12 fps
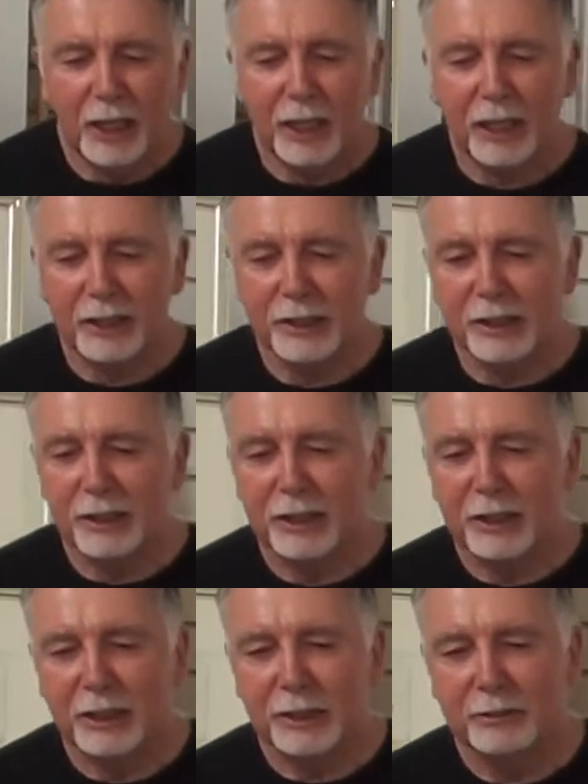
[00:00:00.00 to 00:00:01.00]
And
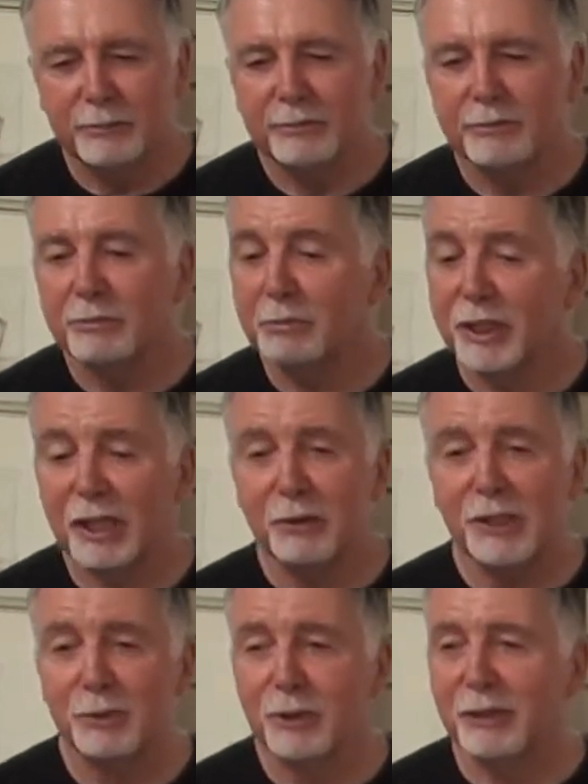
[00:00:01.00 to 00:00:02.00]
but I
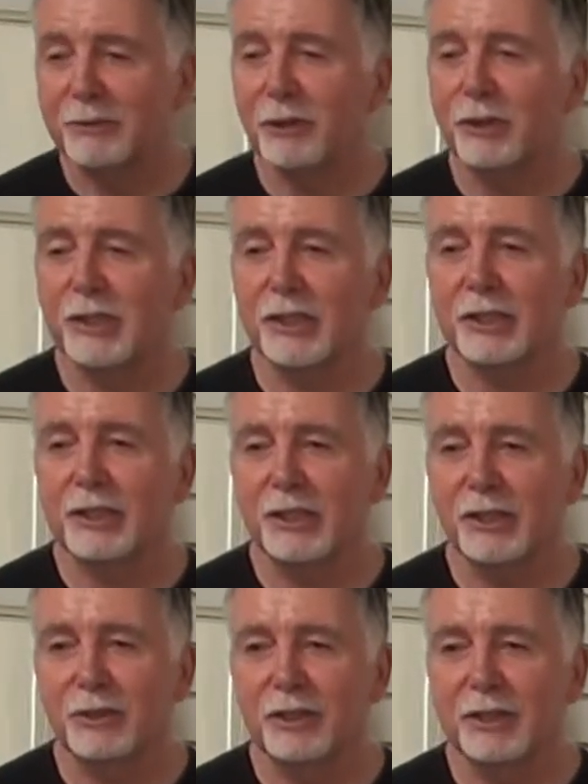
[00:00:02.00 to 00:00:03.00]
was really focused on
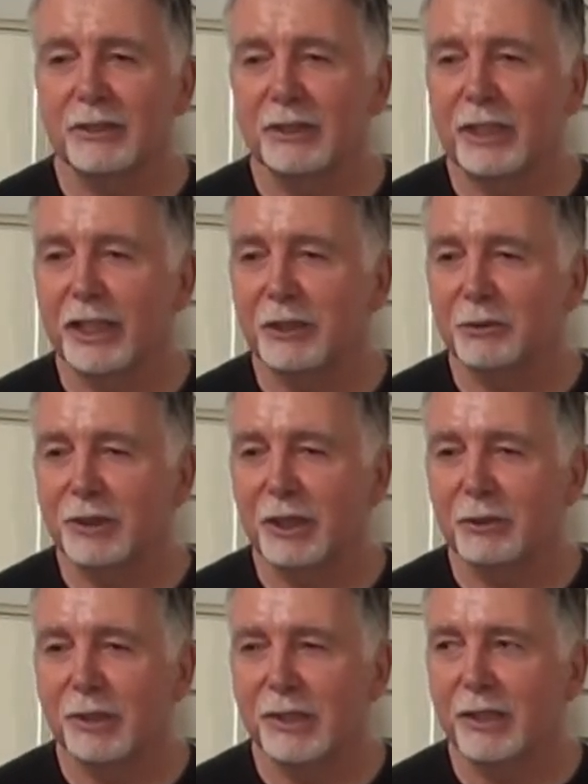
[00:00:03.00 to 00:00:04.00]
history and language.
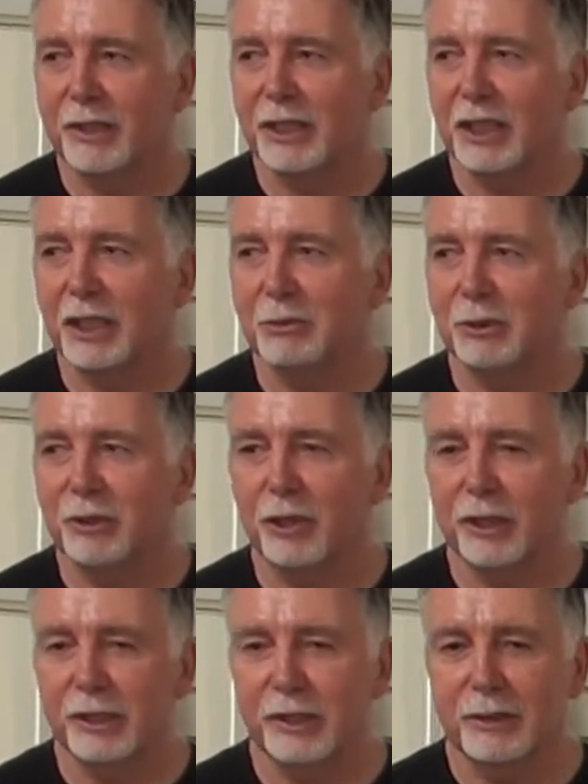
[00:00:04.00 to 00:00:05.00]
I wasn't thinking about
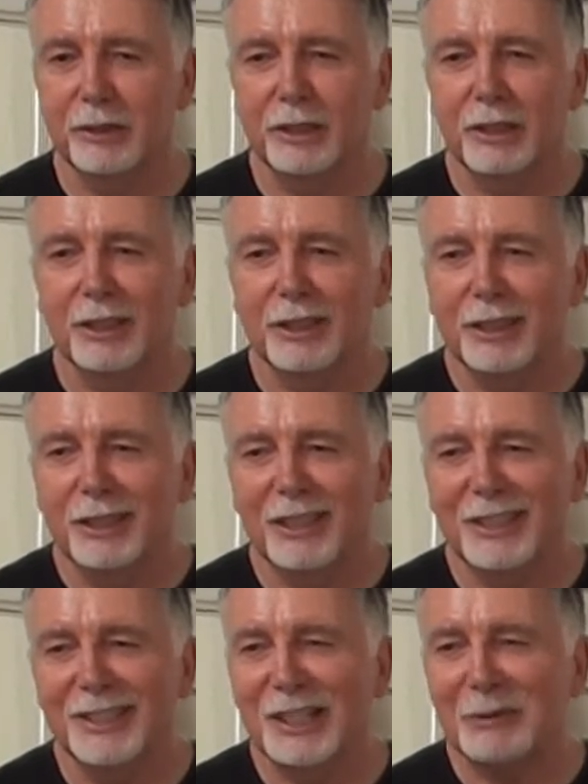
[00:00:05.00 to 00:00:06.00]
art,
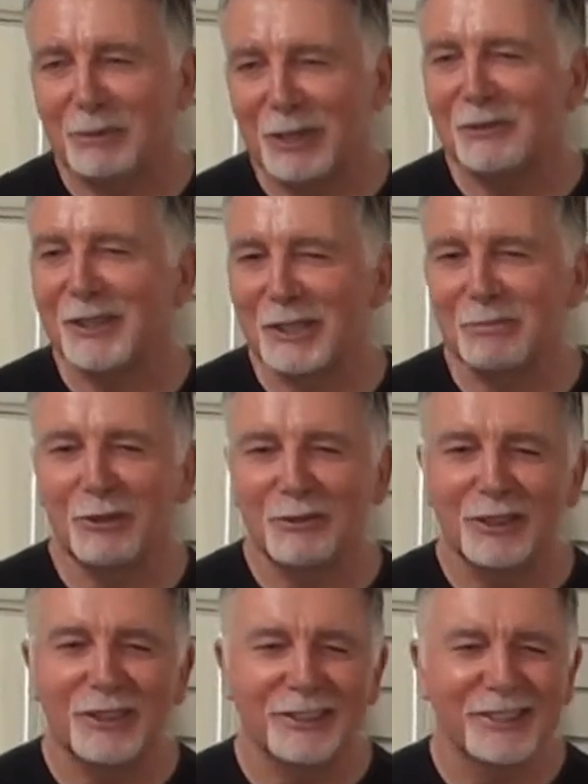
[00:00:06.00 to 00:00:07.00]
except I was in
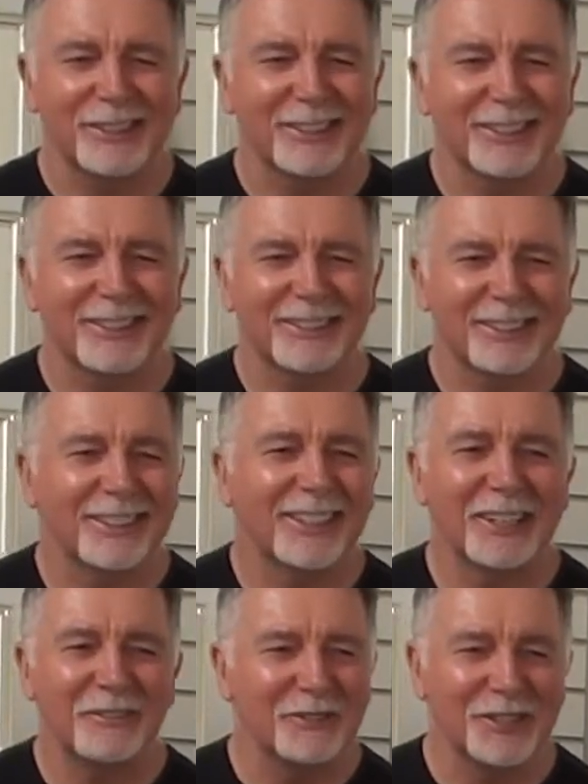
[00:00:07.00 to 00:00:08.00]
Provence, and the
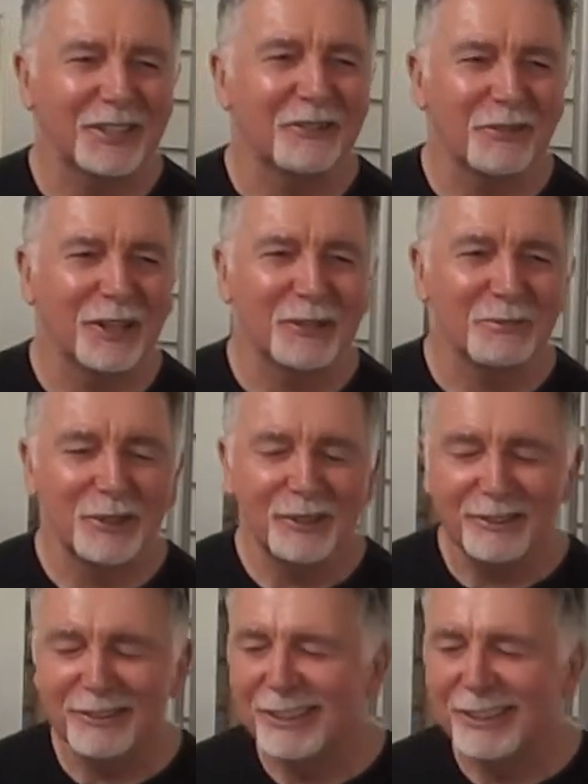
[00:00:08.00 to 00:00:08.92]
light was incredible.